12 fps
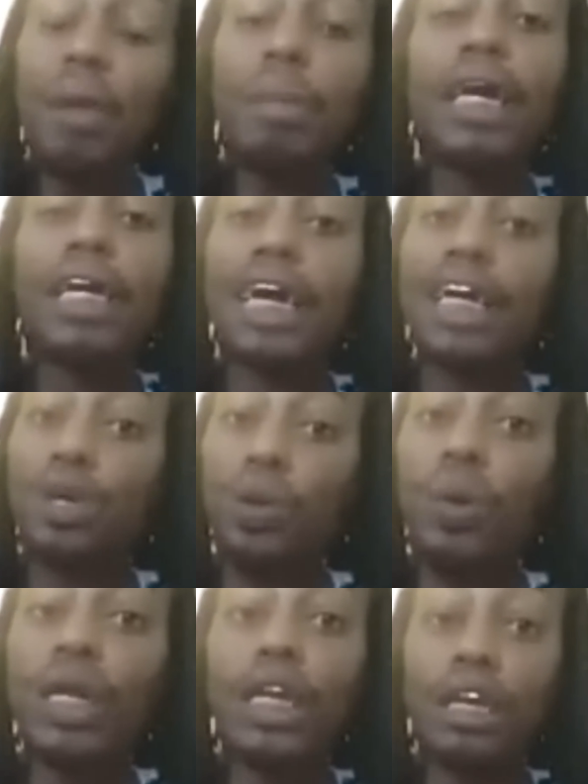because I do
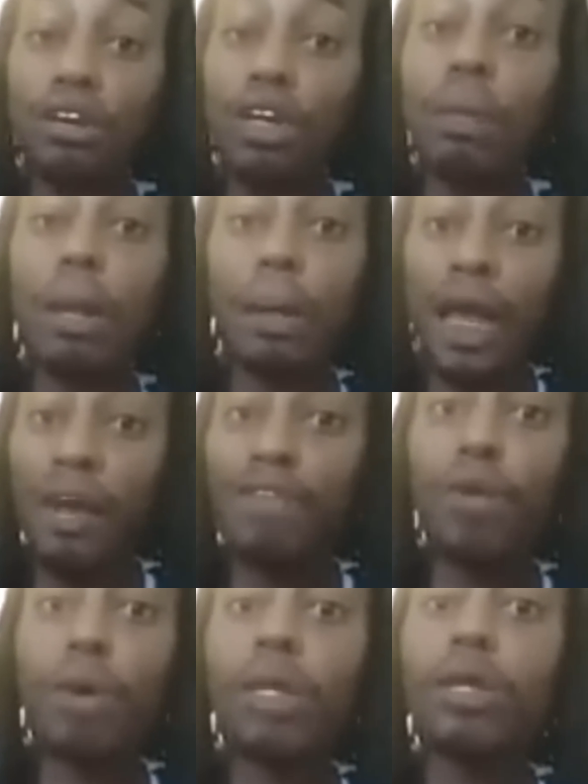want to use my
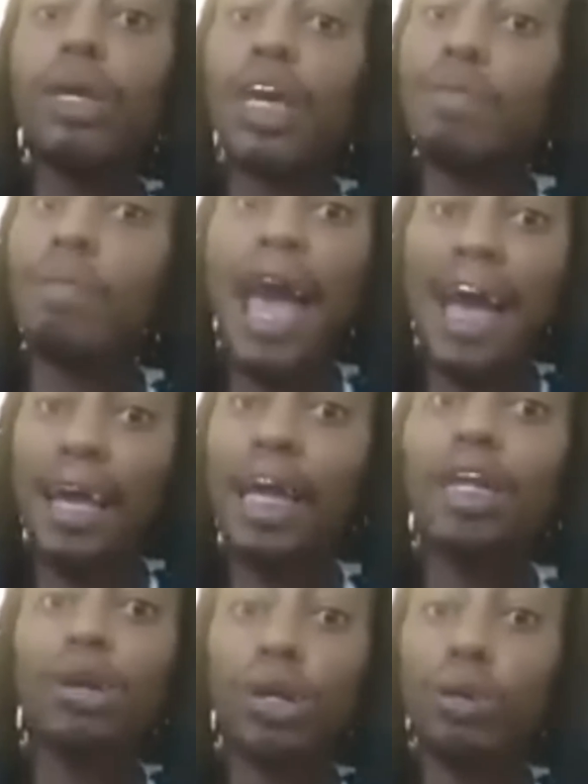platform to give back
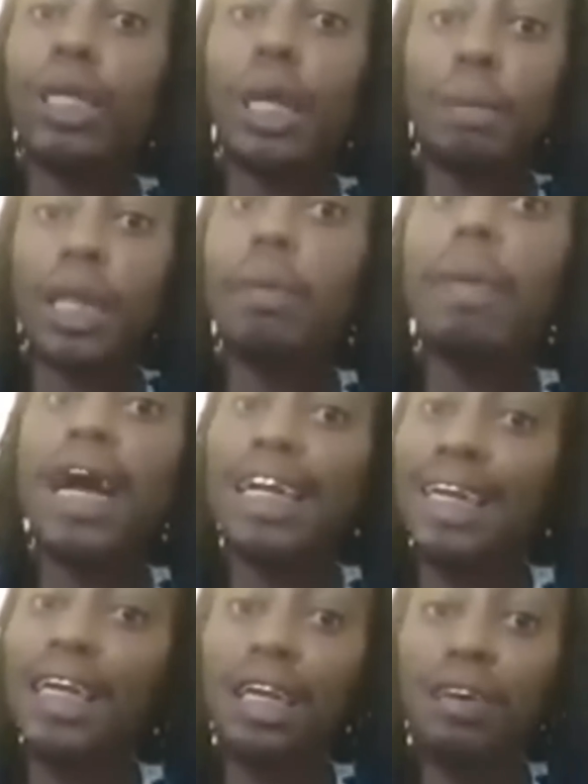and to do something
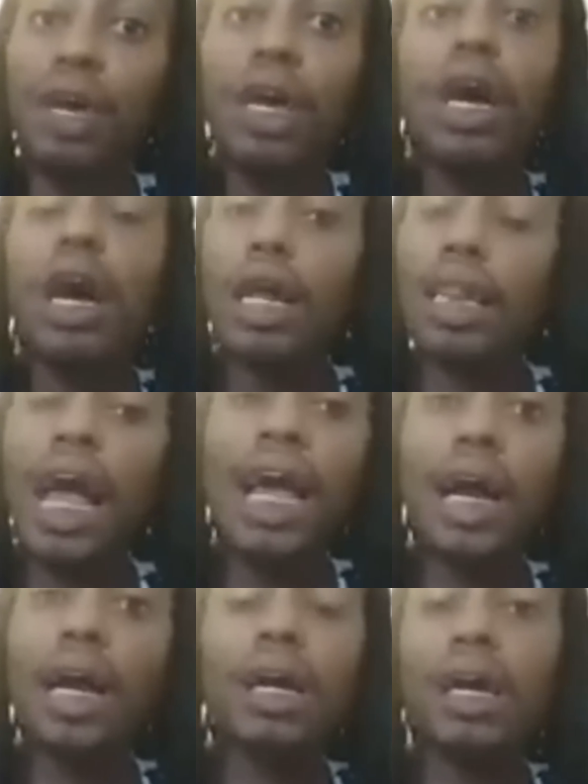positive,
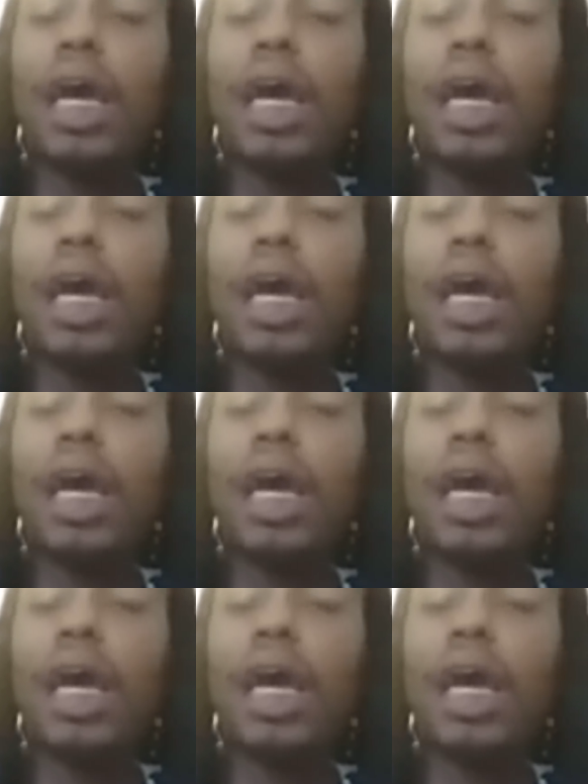unlike